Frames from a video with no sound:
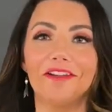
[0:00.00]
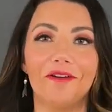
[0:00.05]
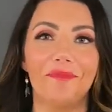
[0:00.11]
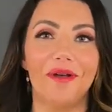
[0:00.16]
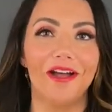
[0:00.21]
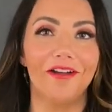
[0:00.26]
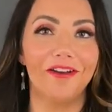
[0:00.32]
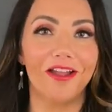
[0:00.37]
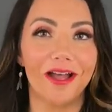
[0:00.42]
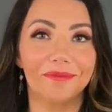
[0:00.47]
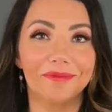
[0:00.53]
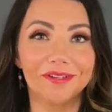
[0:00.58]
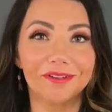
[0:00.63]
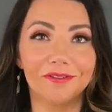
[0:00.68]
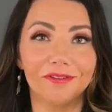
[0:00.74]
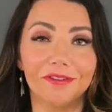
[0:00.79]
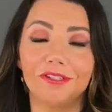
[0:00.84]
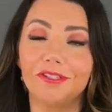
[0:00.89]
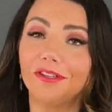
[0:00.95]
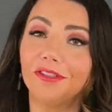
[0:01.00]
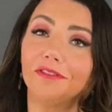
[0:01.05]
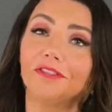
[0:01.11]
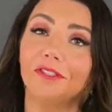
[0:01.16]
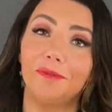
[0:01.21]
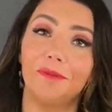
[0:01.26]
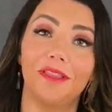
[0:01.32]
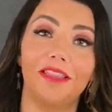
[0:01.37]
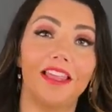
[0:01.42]
about optical to
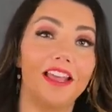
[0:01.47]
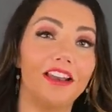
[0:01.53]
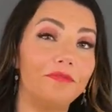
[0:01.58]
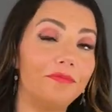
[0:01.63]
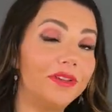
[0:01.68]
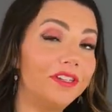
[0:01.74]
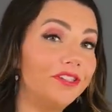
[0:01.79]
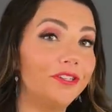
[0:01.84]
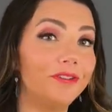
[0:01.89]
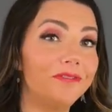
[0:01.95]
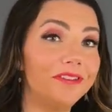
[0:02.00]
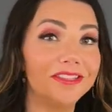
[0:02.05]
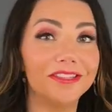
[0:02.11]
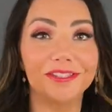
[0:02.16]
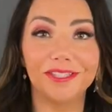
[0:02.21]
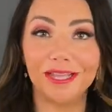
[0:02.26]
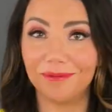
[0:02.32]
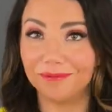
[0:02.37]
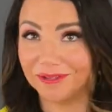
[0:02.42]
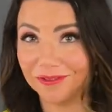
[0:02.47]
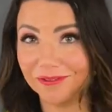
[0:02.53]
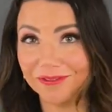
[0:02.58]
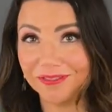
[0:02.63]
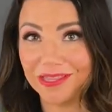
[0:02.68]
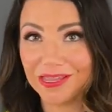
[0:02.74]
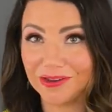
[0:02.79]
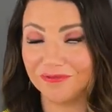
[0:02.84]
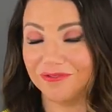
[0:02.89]
those that have been doing this optical
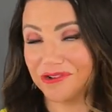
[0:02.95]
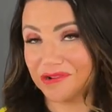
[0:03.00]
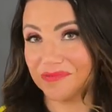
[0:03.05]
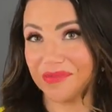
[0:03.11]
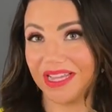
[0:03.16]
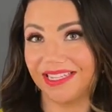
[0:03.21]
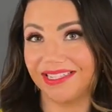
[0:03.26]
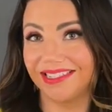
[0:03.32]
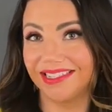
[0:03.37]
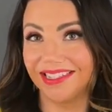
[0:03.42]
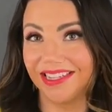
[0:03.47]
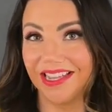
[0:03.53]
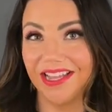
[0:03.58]
thing for a bit.